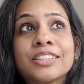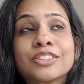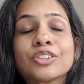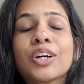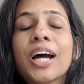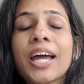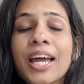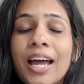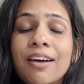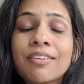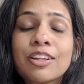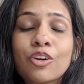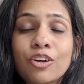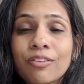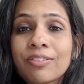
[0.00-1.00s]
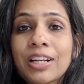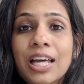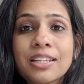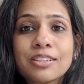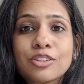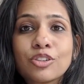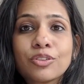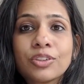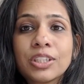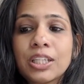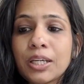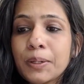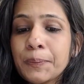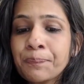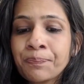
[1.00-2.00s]
So I have a lot of classes over
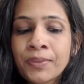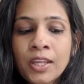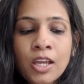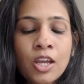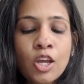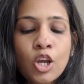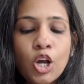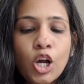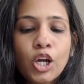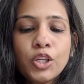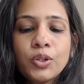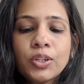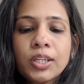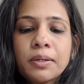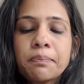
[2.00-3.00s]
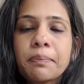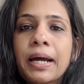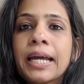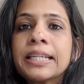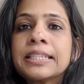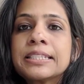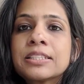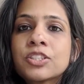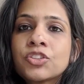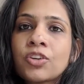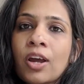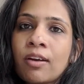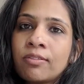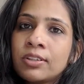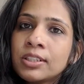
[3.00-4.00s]
there. You can buy this
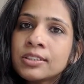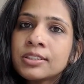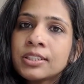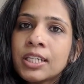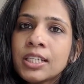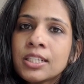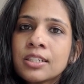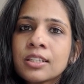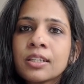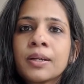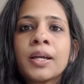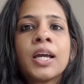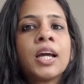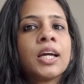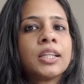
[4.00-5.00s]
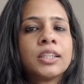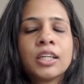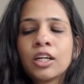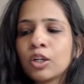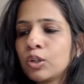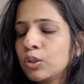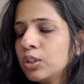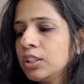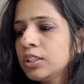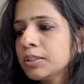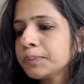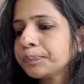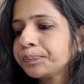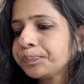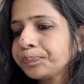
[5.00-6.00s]
traveler set. They are good
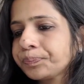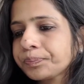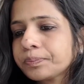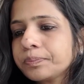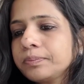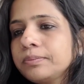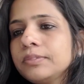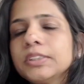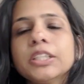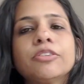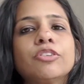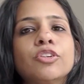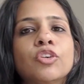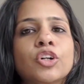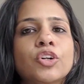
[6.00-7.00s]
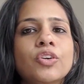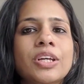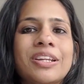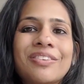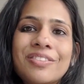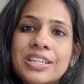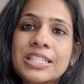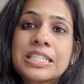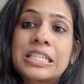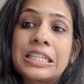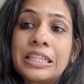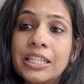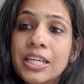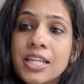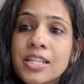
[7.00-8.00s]
if you want to invest
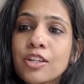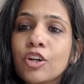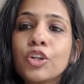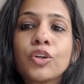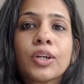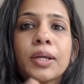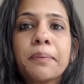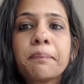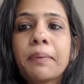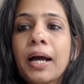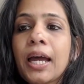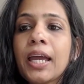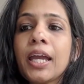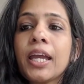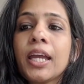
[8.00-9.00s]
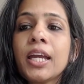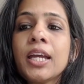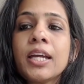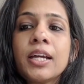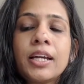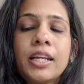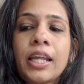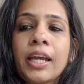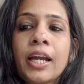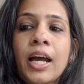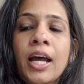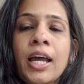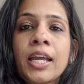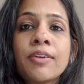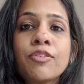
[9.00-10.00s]
in this, or you can buy
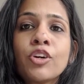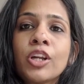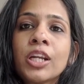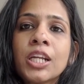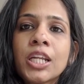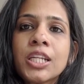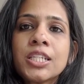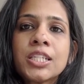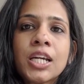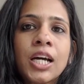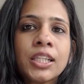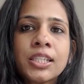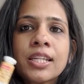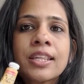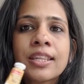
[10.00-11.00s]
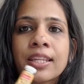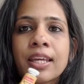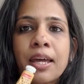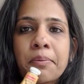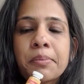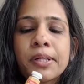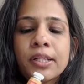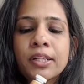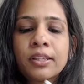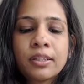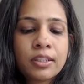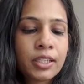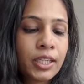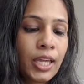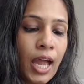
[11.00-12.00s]
if you're in India, this
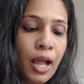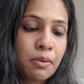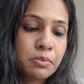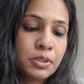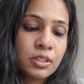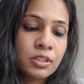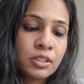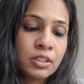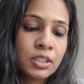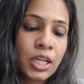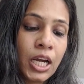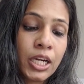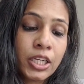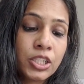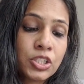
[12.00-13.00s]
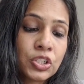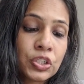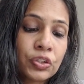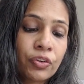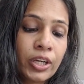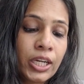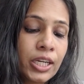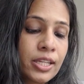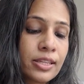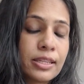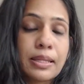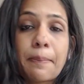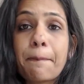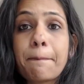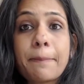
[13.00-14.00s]
camel artist grade is
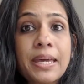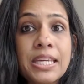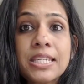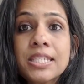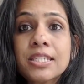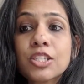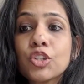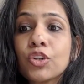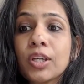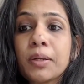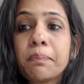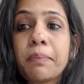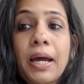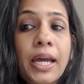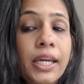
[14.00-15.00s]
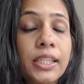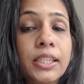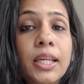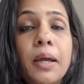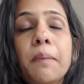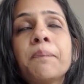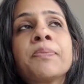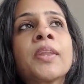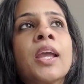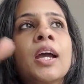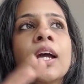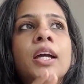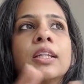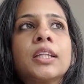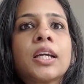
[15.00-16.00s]
the best. You can buy them.
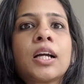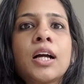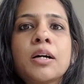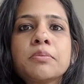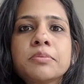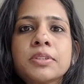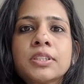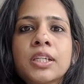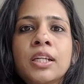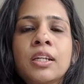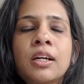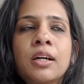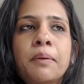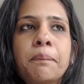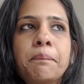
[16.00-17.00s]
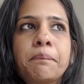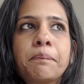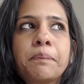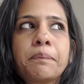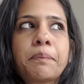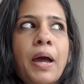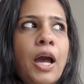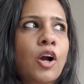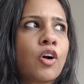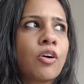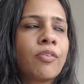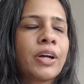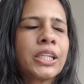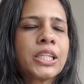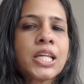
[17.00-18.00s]
They comes in a pack of
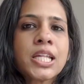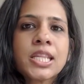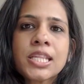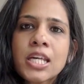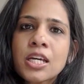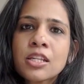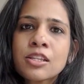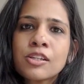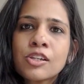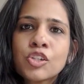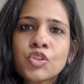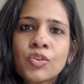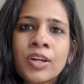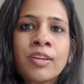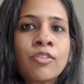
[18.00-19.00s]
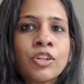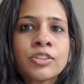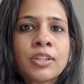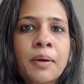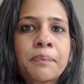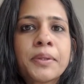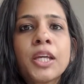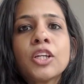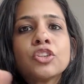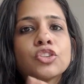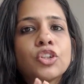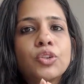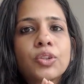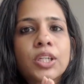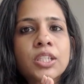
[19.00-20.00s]
I think 6 or 12 or something, so
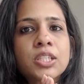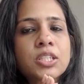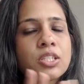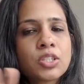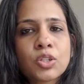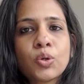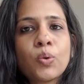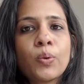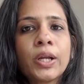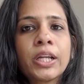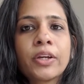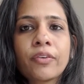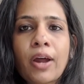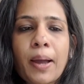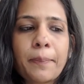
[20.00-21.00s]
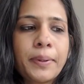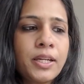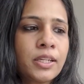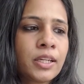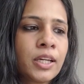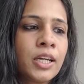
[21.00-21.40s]
you can just go and grab it.